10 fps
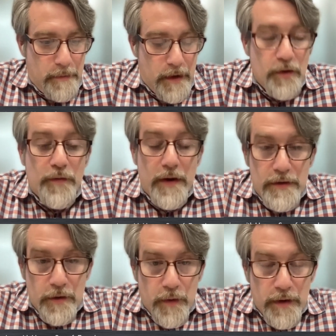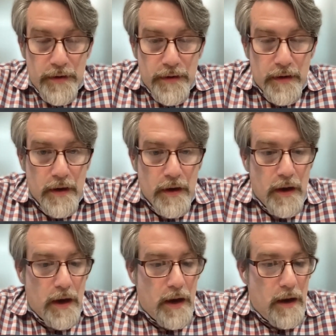innovating with.
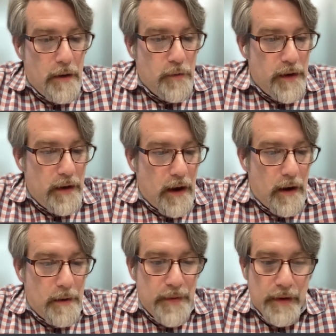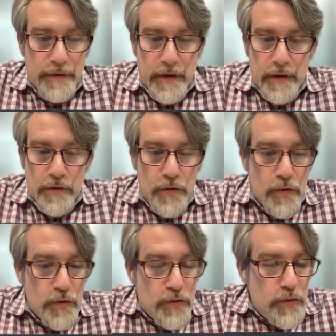We are building
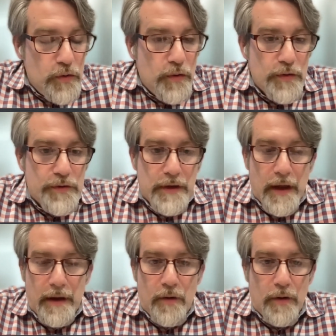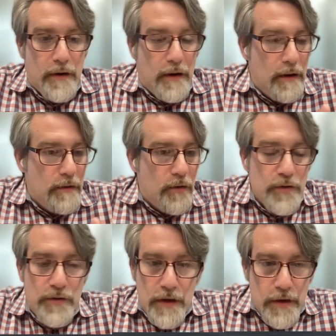new tools like on a
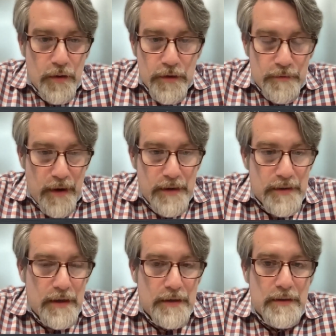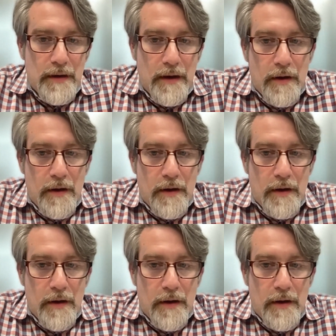continuous basis,